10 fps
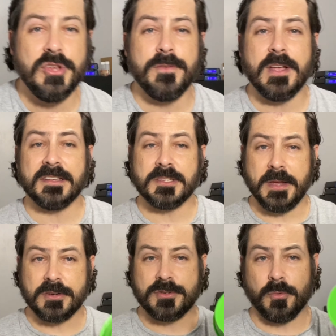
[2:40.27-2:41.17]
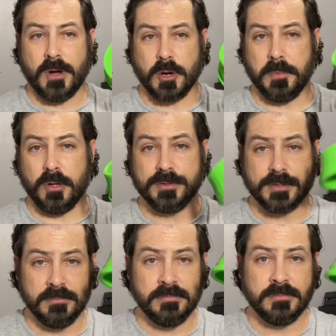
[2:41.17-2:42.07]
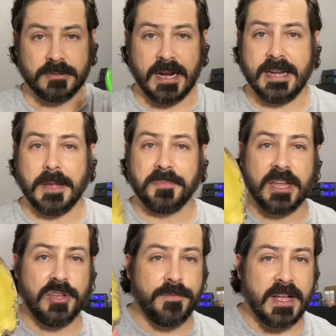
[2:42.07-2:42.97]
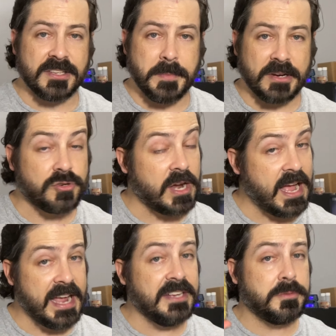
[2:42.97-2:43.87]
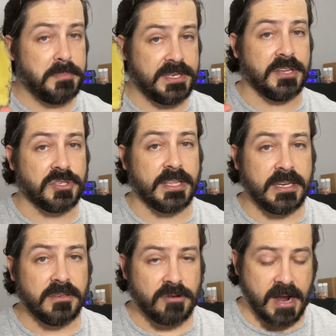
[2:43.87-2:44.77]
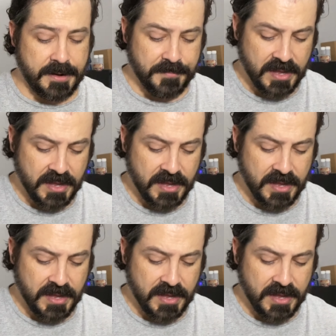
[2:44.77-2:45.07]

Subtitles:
you've got some extra water bowls, right? I'm thinking you've got some extra hides, potentially, right?